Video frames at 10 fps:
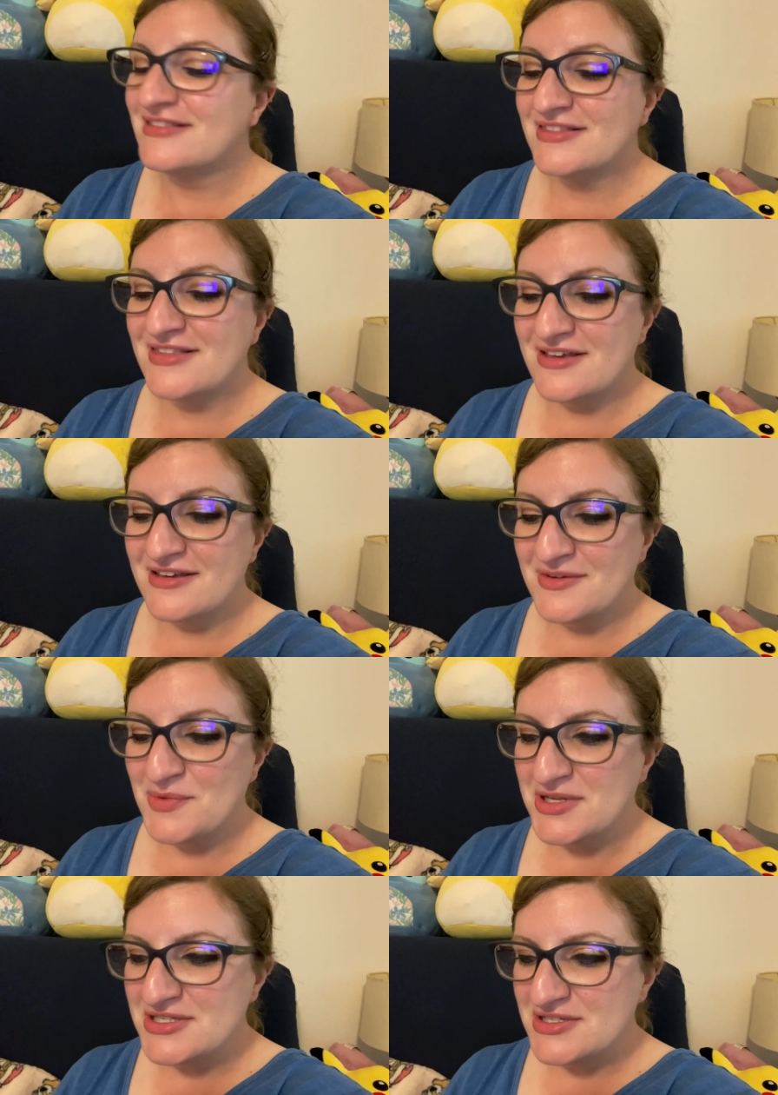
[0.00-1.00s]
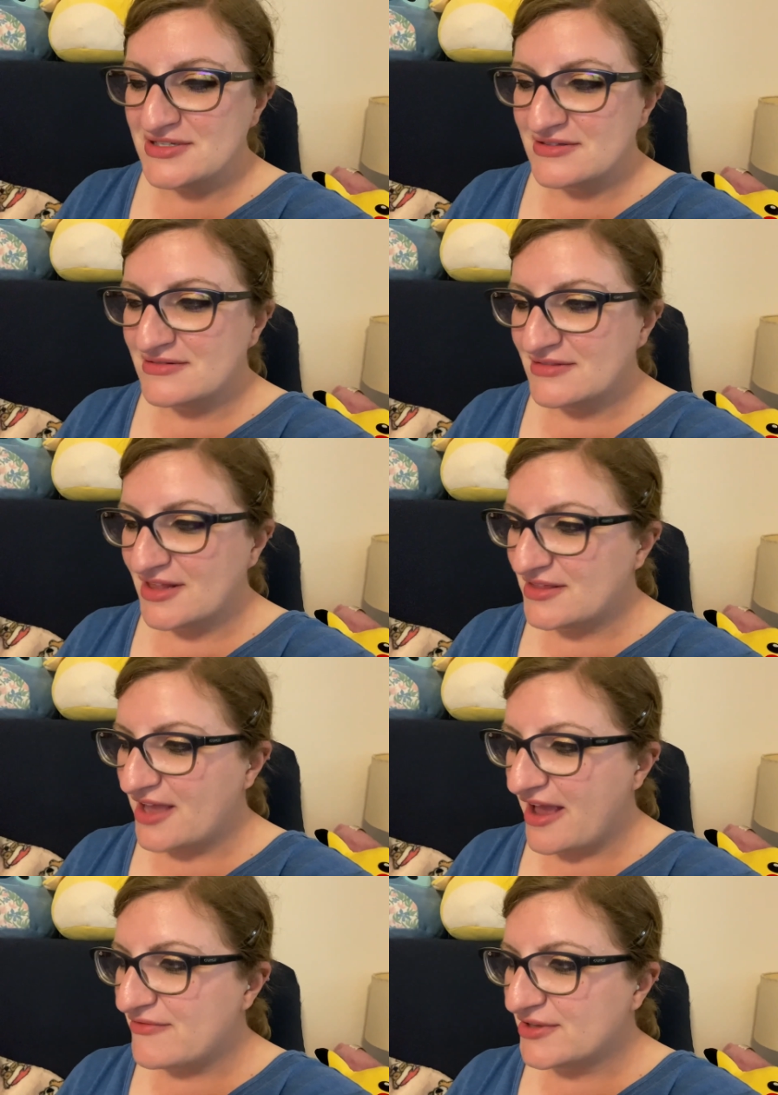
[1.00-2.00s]
the ones that they
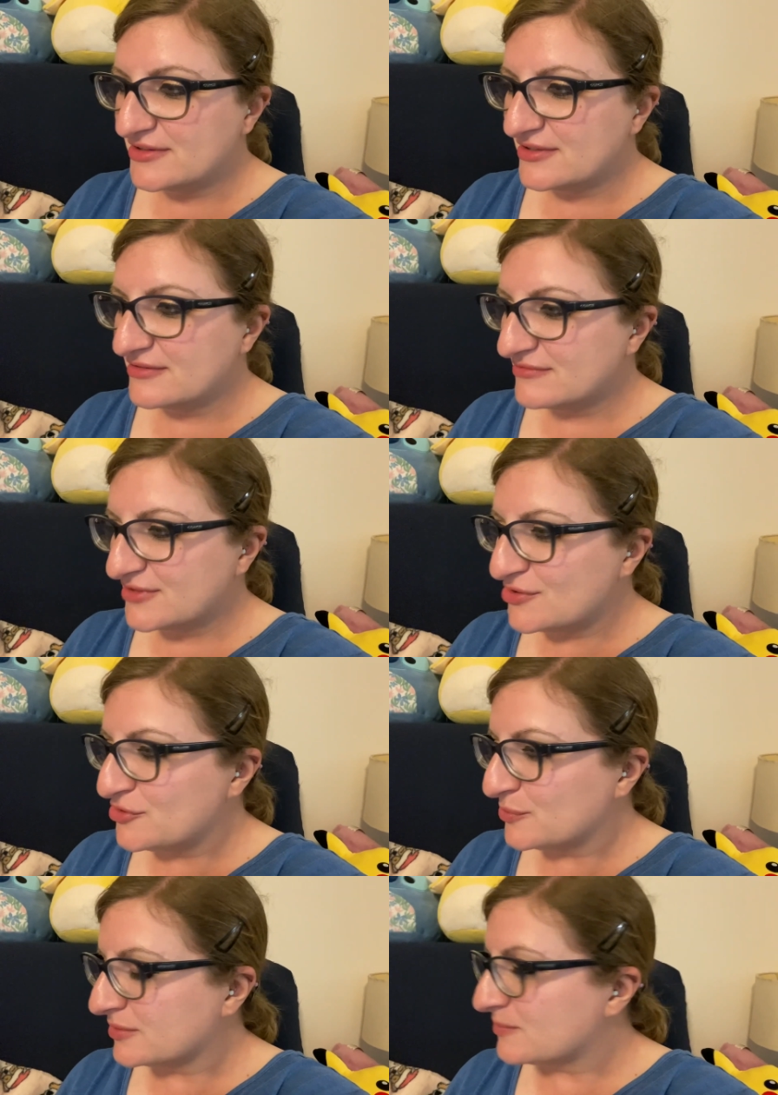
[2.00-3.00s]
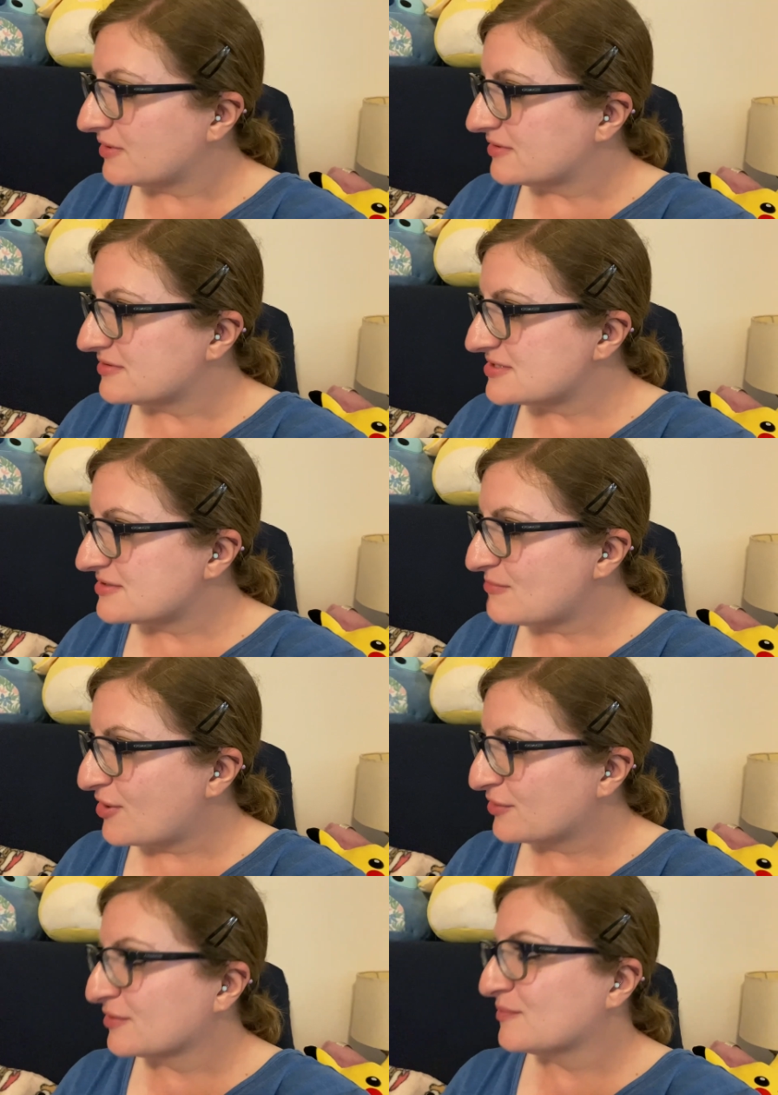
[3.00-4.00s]
have like the, the newer ones, the
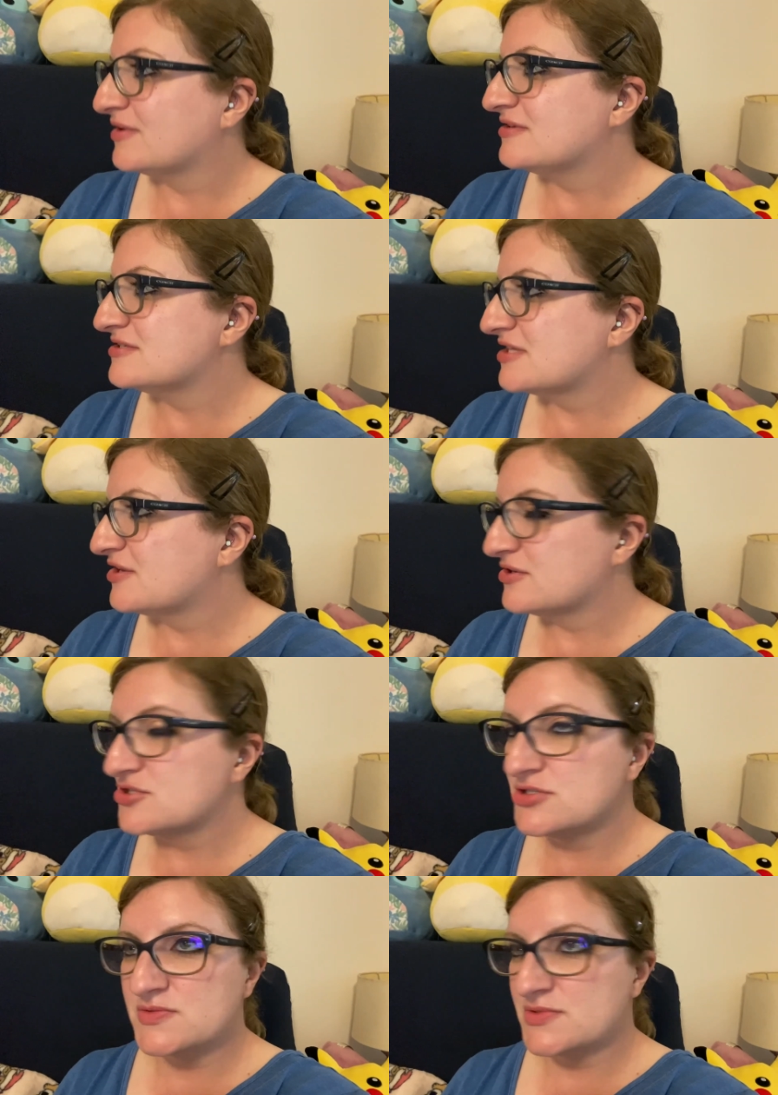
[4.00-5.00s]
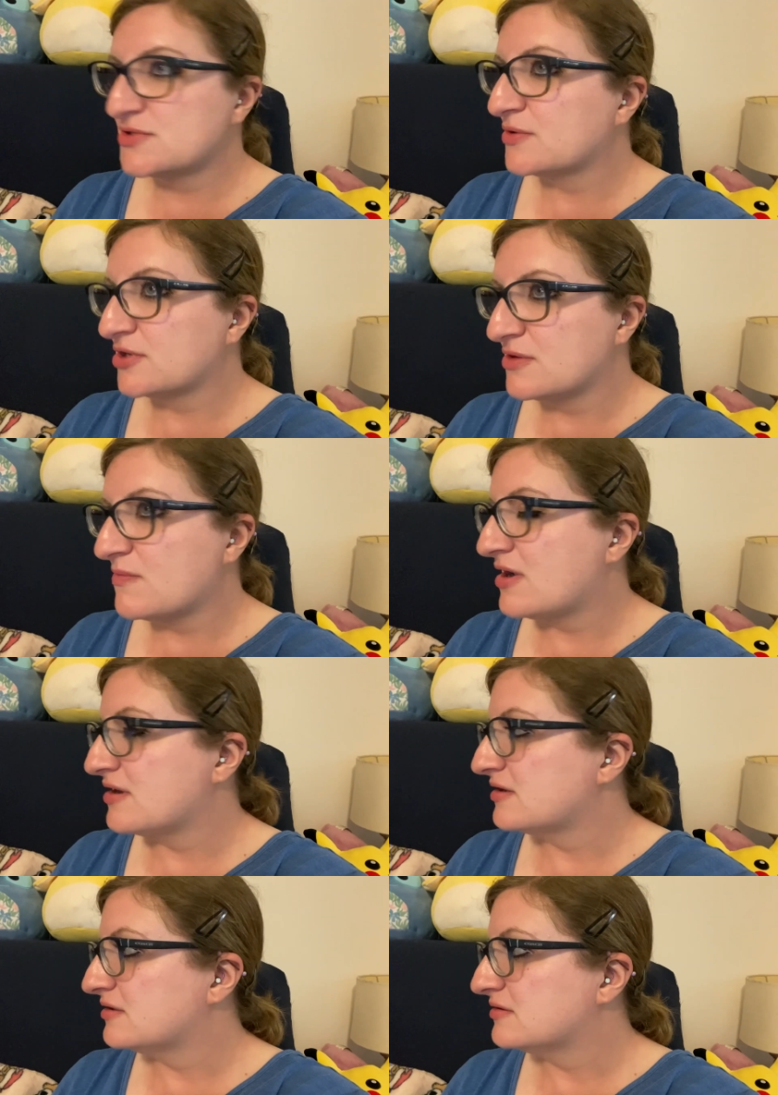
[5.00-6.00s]
modern ones that you can choose what soda you
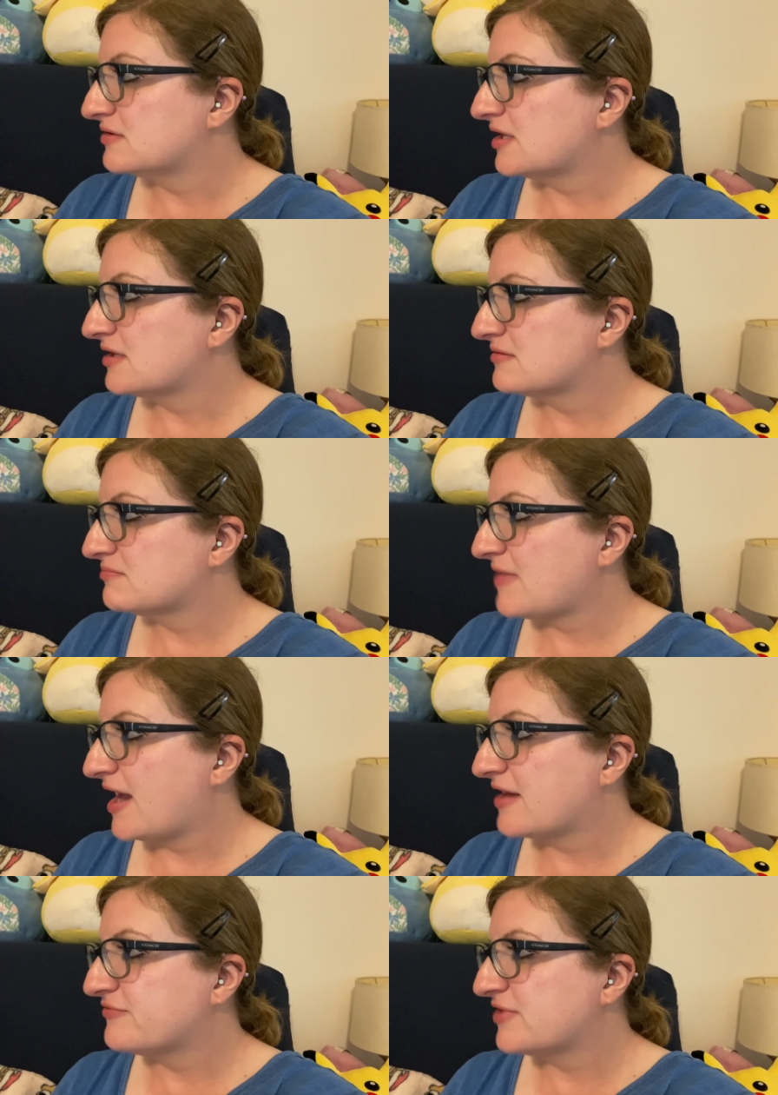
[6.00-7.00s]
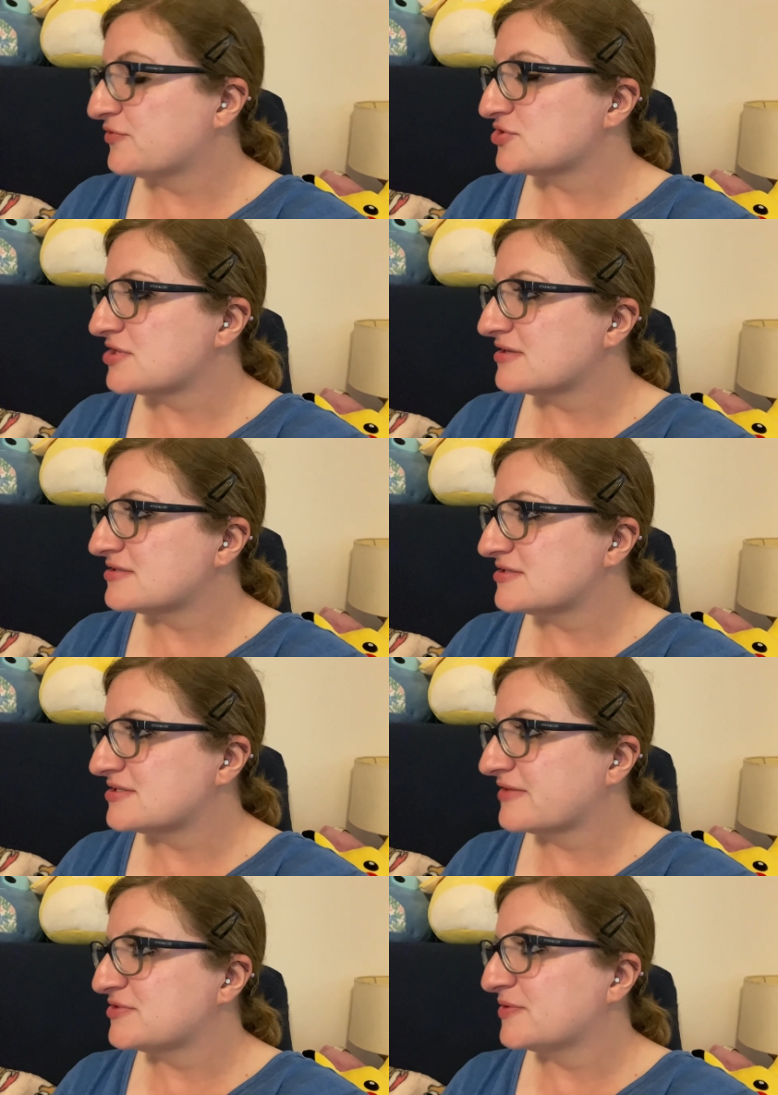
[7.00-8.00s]
want and like add flavor shots and
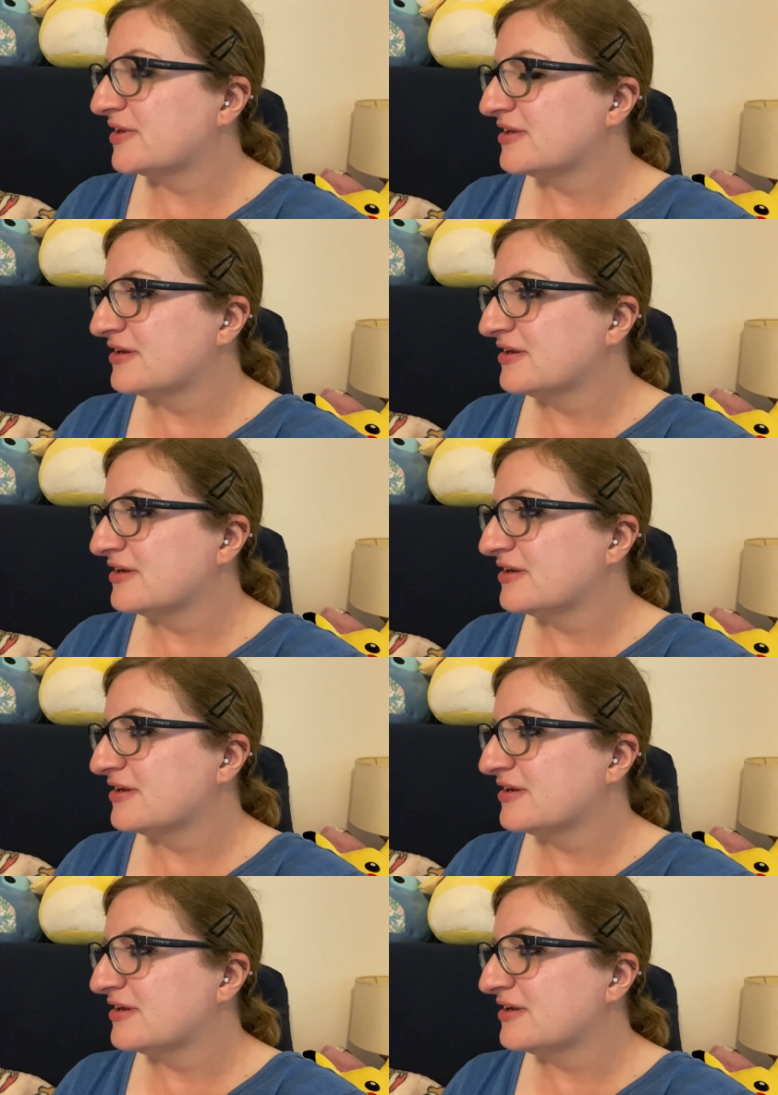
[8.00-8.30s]
stuff to it.